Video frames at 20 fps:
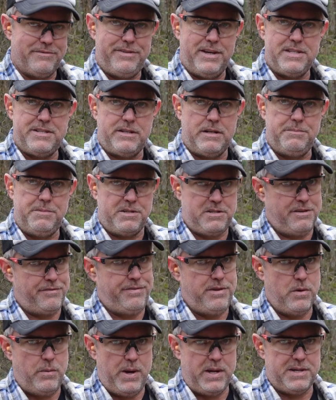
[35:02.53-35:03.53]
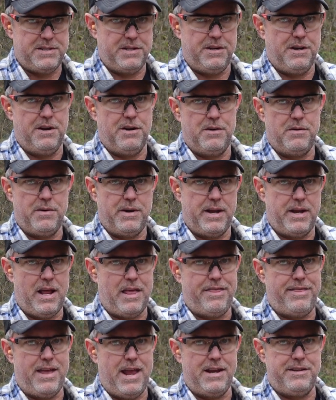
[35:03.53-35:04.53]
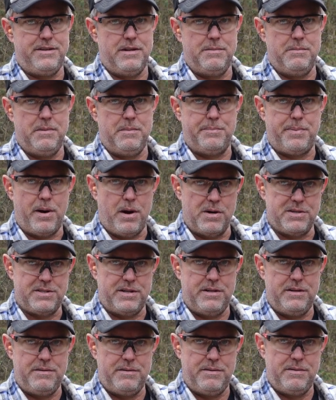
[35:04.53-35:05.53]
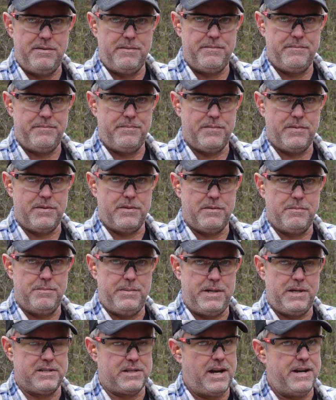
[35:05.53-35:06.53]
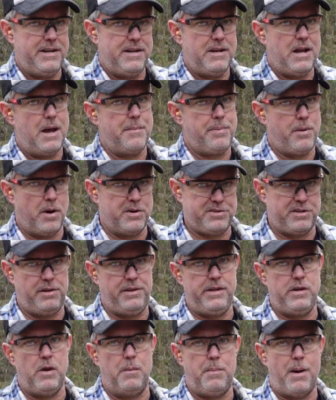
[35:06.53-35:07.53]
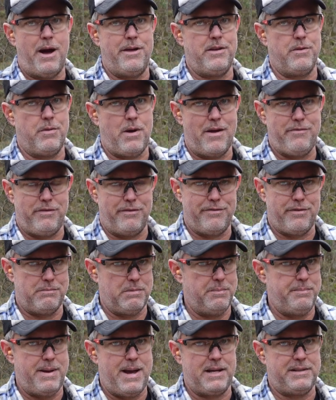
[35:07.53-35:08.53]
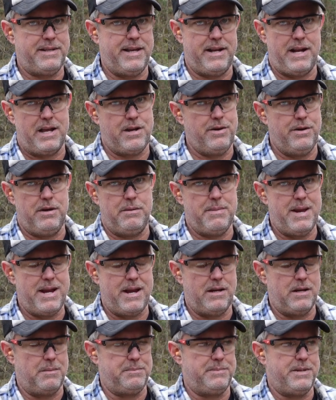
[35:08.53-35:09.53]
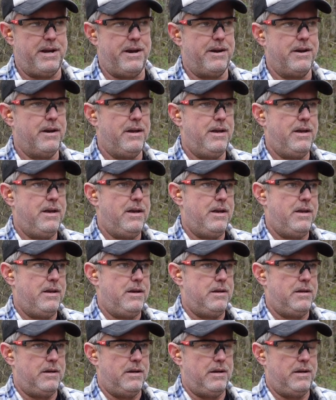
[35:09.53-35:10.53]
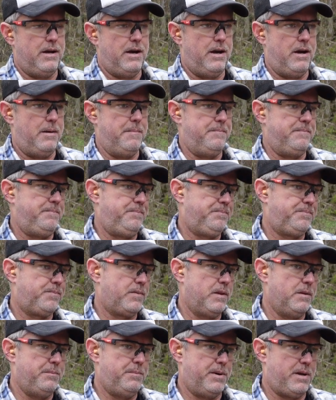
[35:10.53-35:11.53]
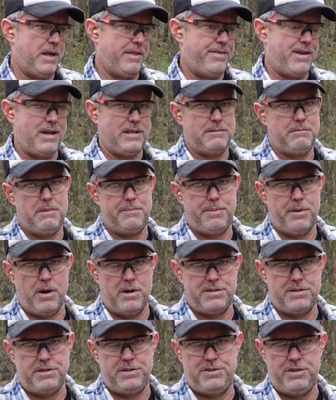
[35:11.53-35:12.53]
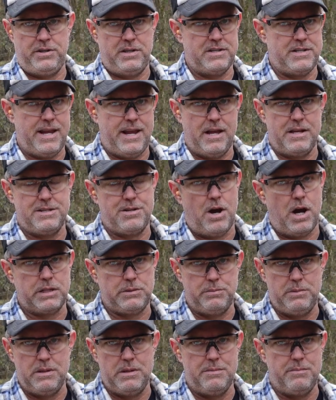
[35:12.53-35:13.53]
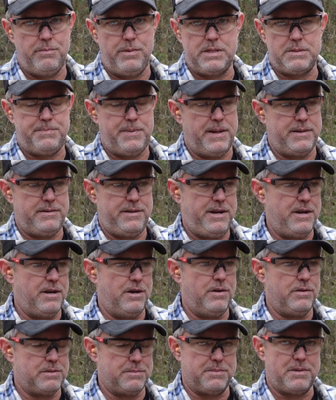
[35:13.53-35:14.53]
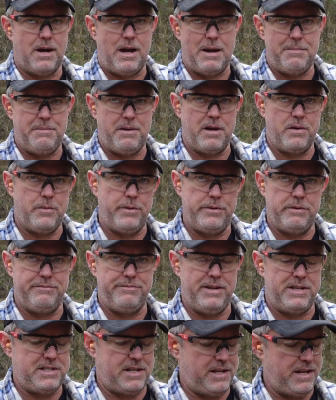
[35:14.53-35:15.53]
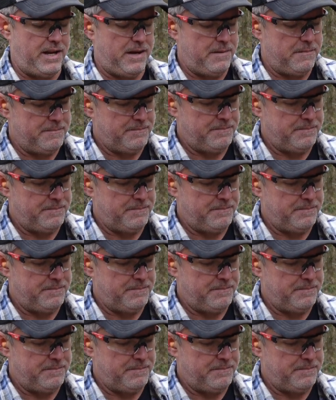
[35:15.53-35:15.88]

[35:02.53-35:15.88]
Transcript: visit him just a few weeks ago, and I thanked him in person, because I did not personally go buy the rifle from him back then. I couldn't make it up there. But I thanked him in person, shook his hand, talked with him. We spent, you know, some time there with him visiting.